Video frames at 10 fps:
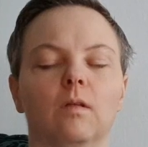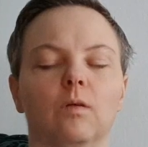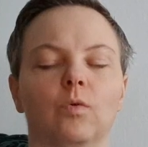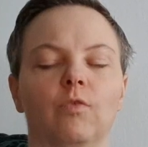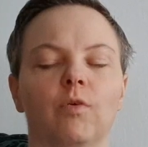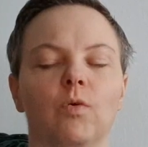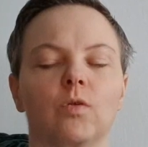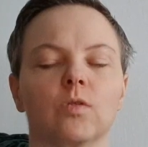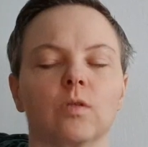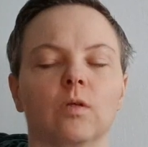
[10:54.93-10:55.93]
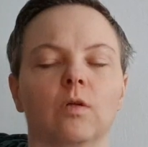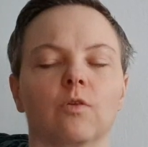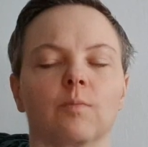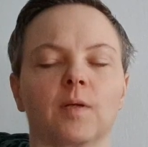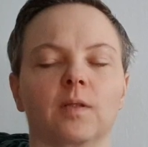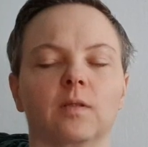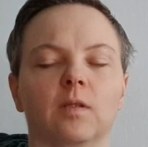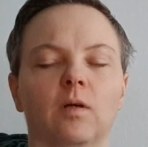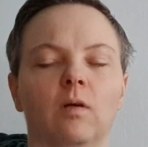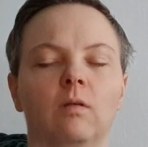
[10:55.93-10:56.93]
Now we focus on the Earth Mother's
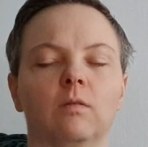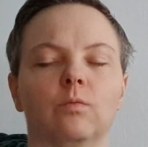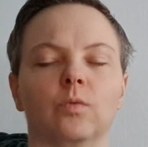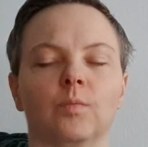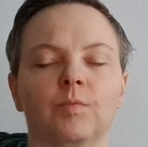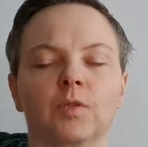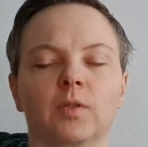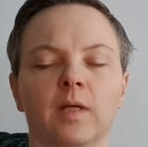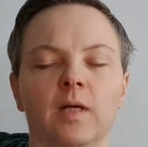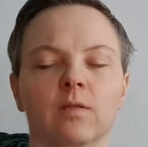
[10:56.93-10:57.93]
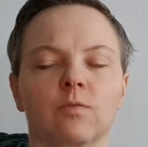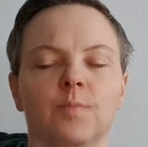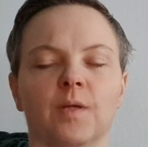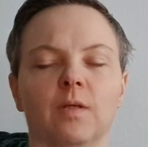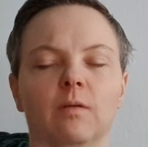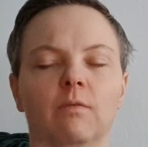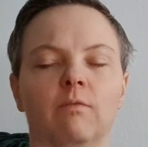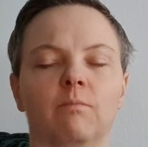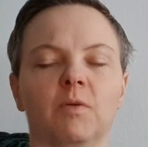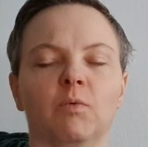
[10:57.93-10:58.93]
heart. We put the hands,
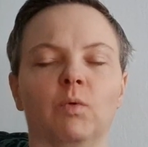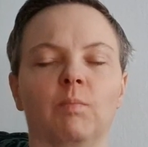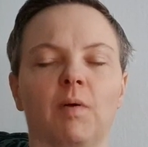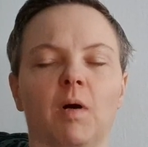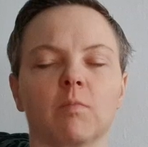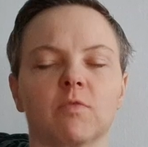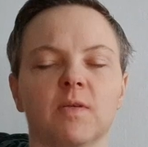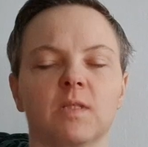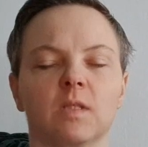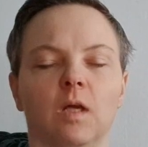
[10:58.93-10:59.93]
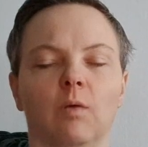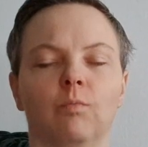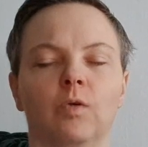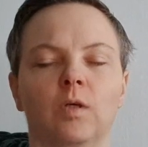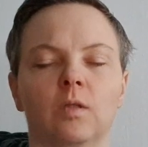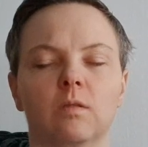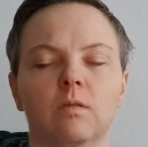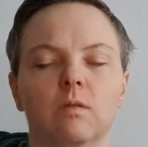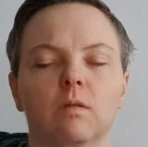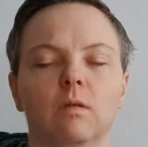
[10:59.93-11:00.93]
move with palms facing
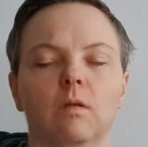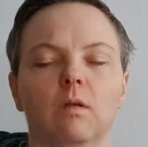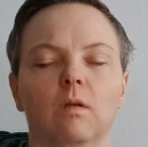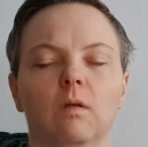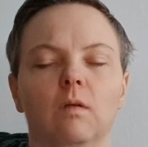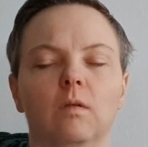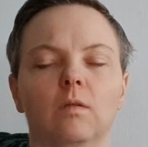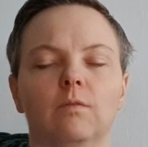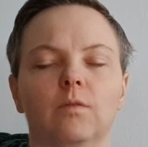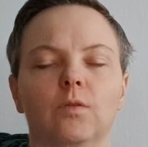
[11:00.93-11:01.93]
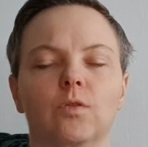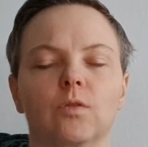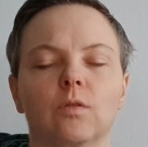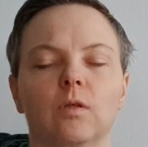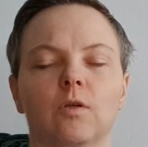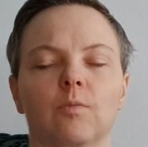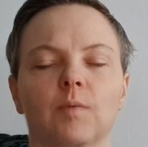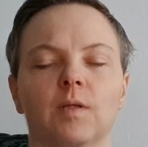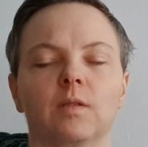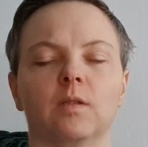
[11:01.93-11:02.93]
upwards. Focus on the Earth
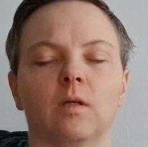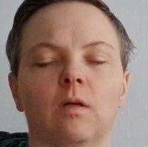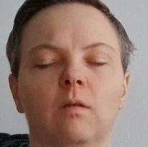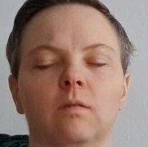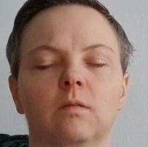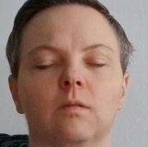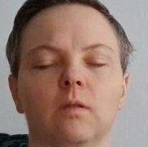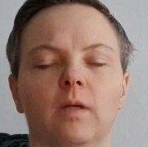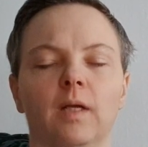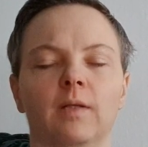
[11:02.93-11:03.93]
Mother's heart, her